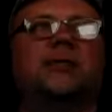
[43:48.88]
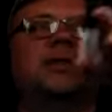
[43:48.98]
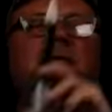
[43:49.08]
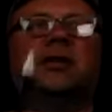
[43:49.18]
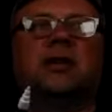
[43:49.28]

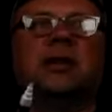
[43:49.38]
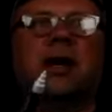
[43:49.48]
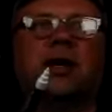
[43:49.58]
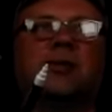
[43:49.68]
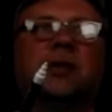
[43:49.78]

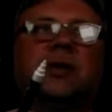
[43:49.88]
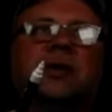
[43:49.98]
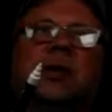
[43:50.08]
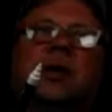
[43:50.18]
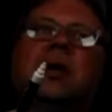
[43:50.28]
1500
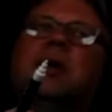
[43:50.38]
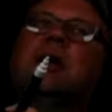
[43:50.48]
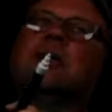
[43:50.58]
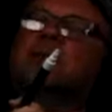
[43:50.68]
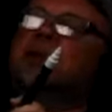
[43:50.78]

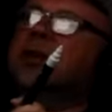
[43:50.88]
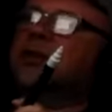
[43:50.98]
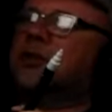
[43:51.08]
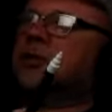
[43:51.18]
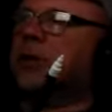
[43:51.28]

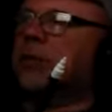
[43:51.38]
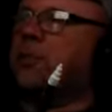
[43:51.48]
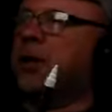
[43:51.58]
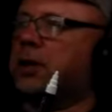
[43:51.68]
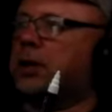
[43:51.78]
rotations per
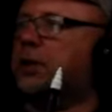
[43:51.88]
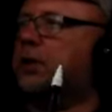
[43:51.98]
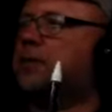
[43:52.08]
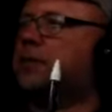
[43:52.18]
minute?